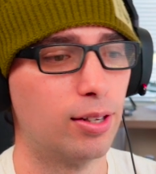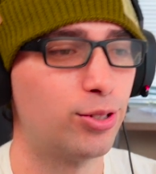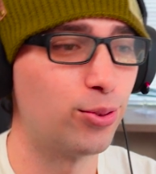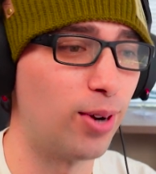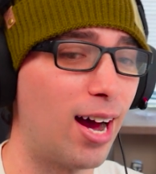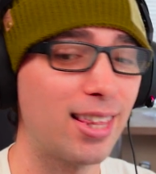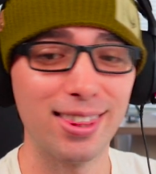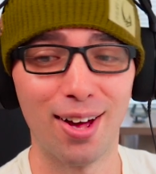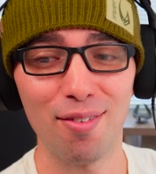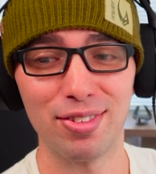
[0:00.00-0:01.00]
Dude, I
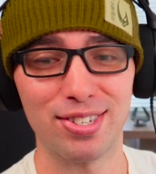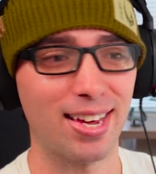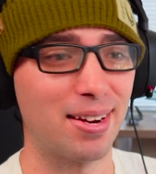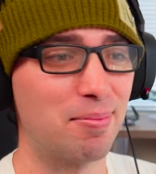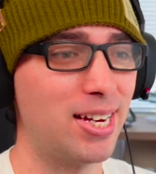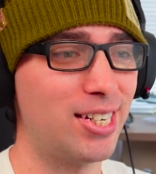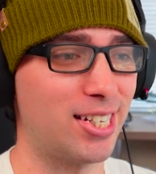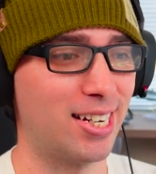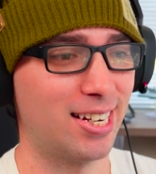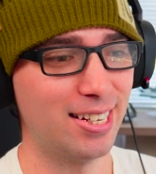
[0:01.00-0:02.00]
love this
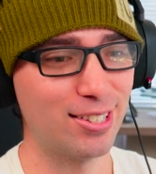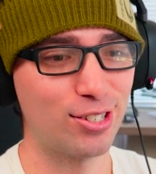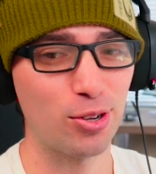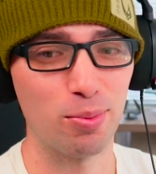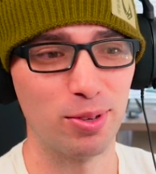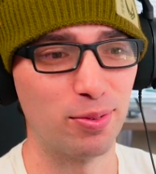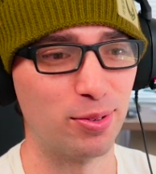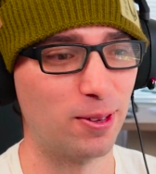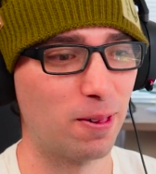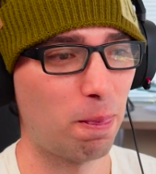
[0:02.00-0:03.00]
animation. It is so beautiful.